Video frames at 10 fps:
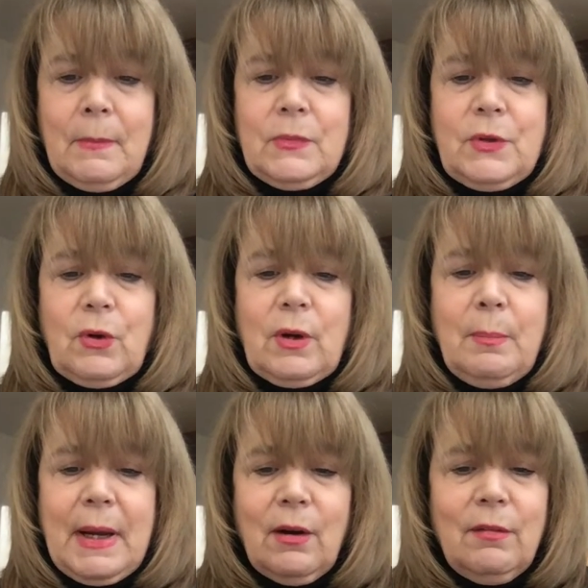So,
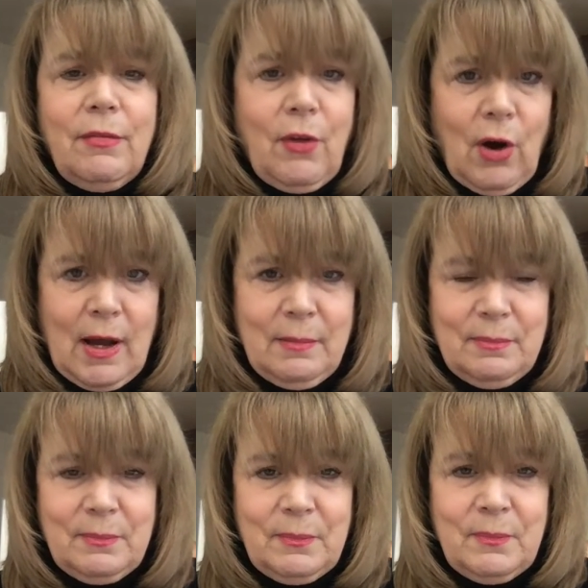comparative thought
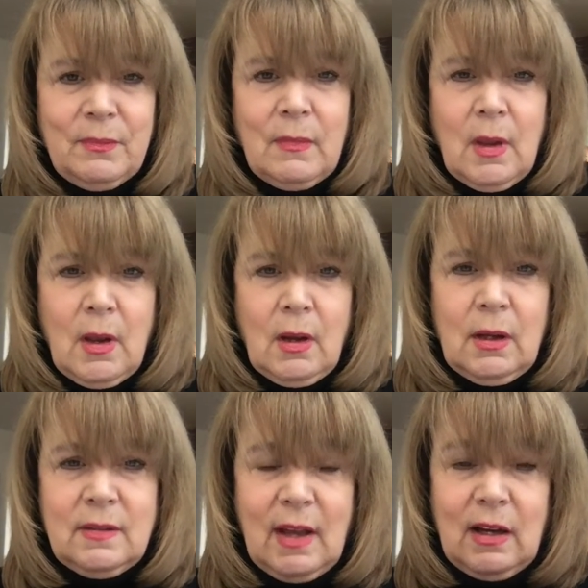
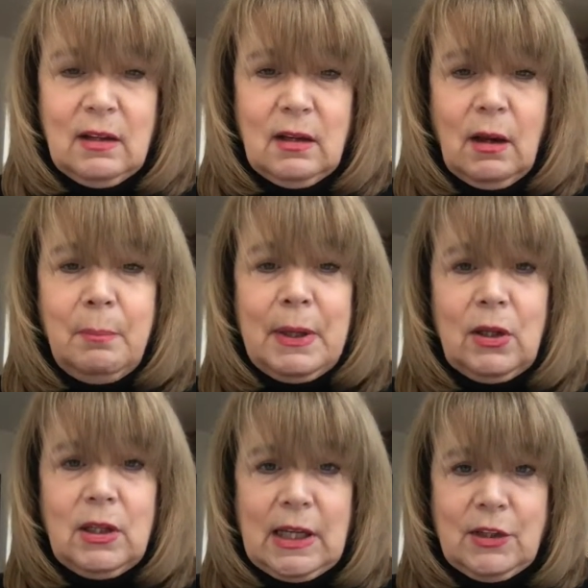is that
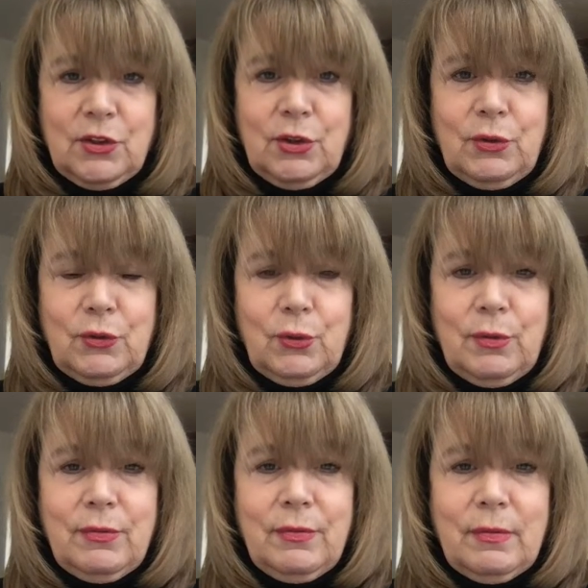ability to sort
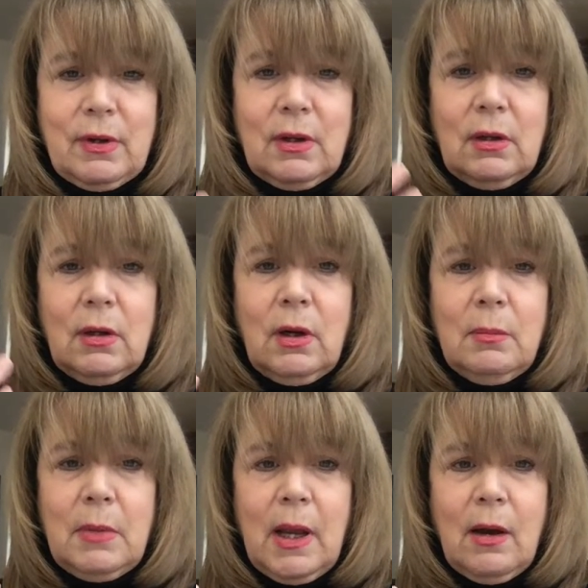of
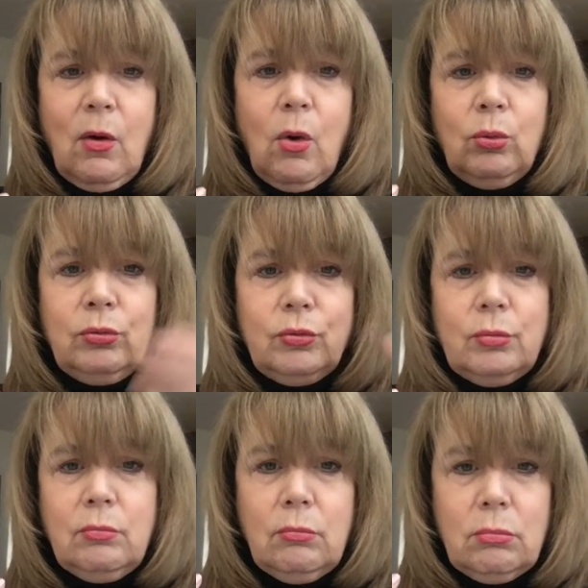hold
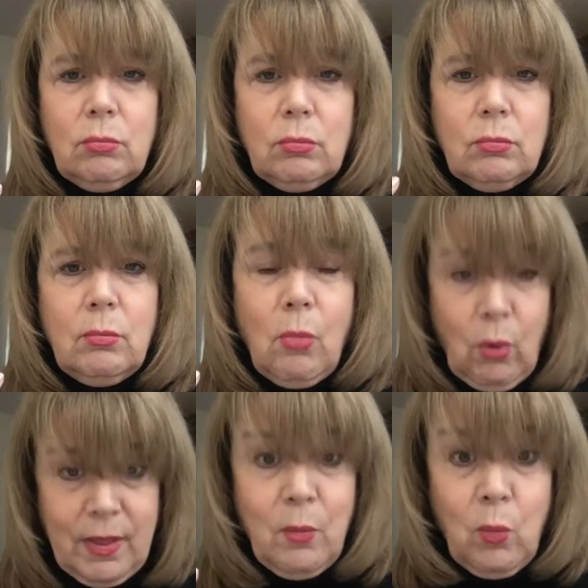
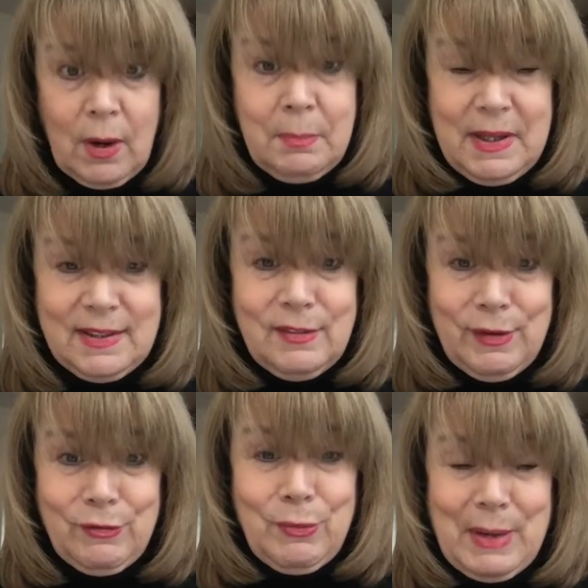more than one piece of
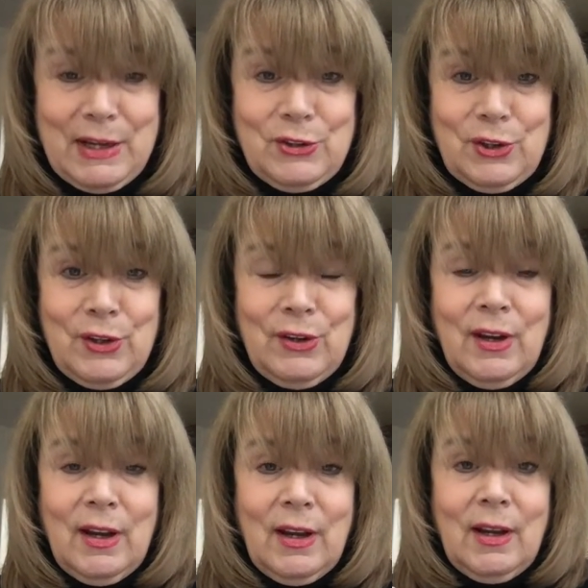information
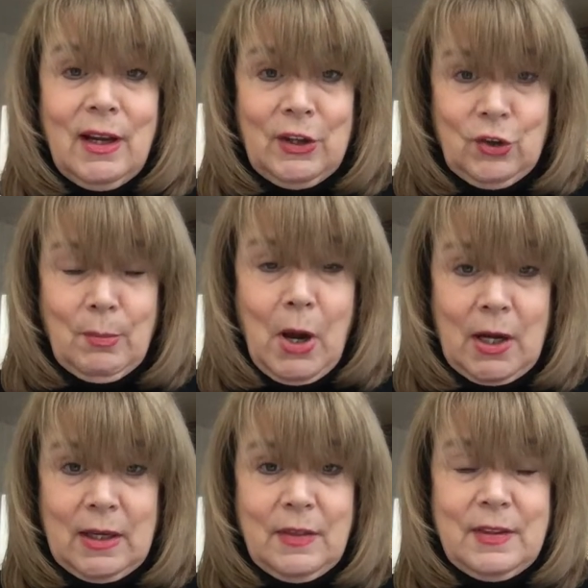in your
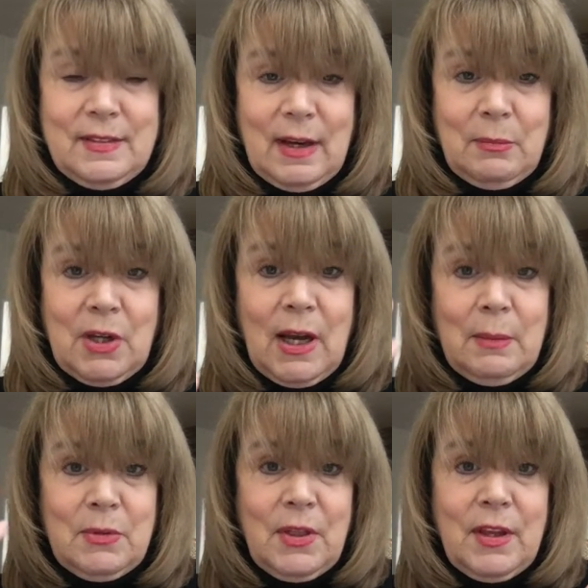mind at the same
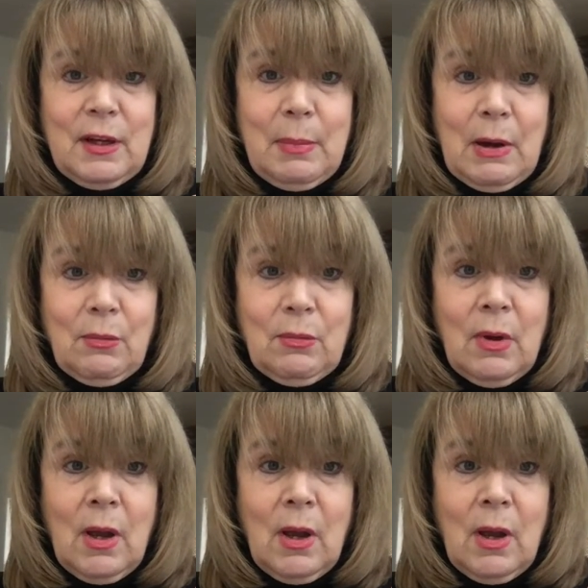time, to think about